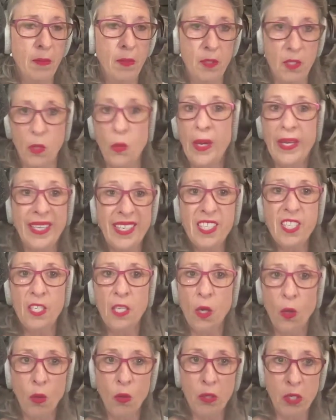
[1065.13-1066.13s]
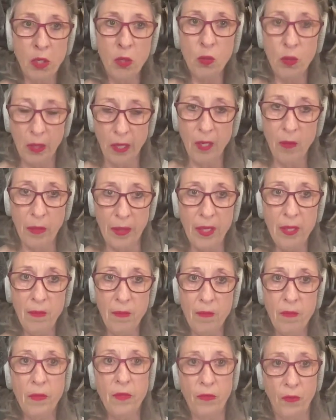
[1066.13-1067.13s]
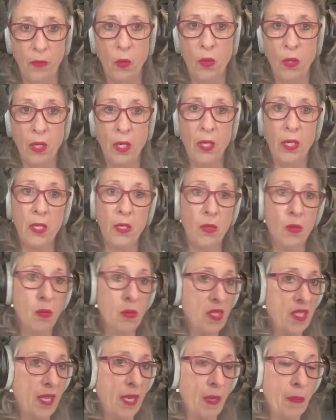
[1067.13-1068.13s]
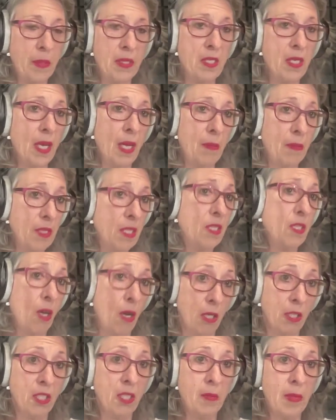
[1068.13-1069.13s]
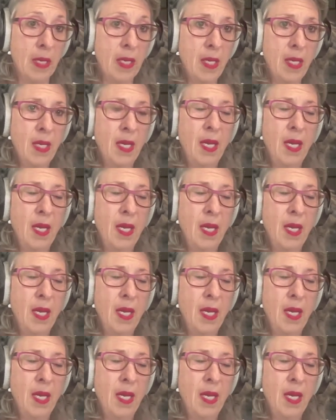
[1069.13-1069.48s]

so I get to know you a little bit before you set up a time to talk to me.